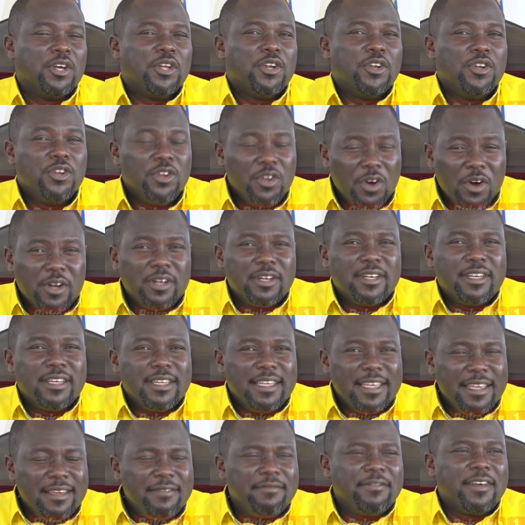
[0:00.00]
Not
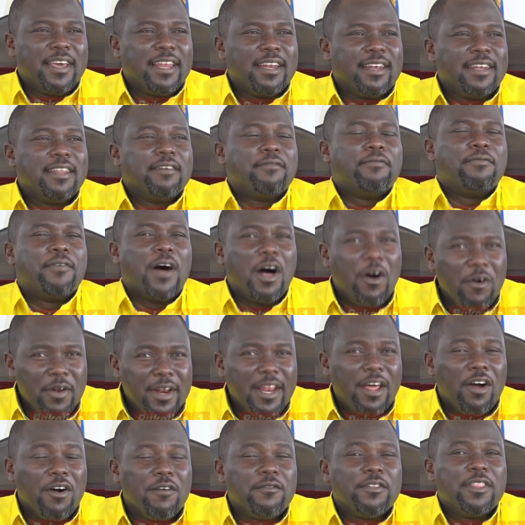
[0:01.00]
even the
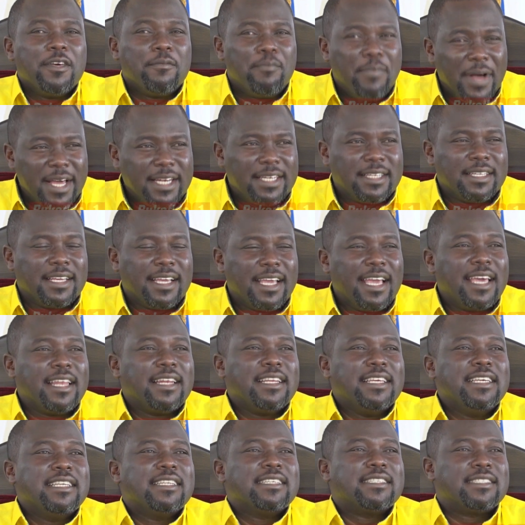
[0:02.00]
founder of the party can
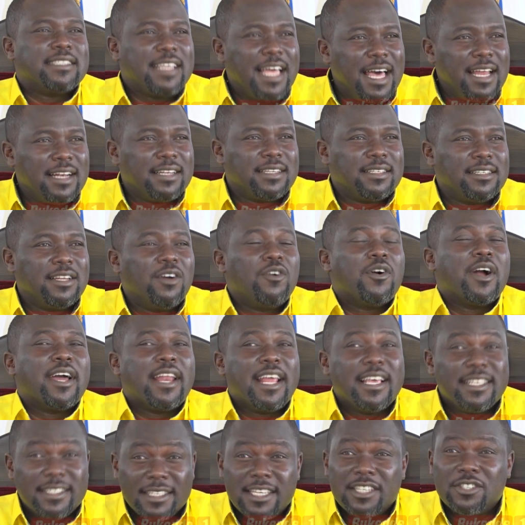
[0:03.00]
insult the
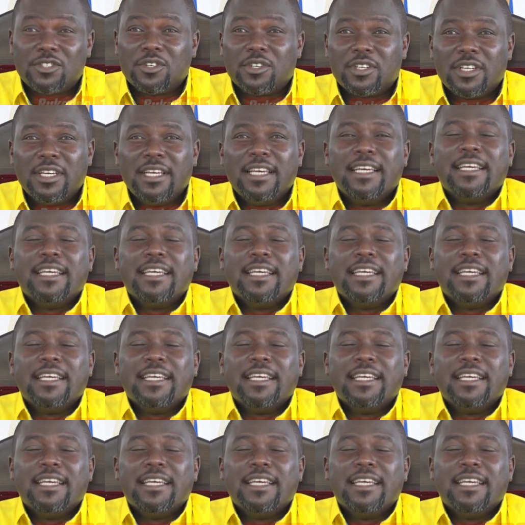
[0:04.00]
organization.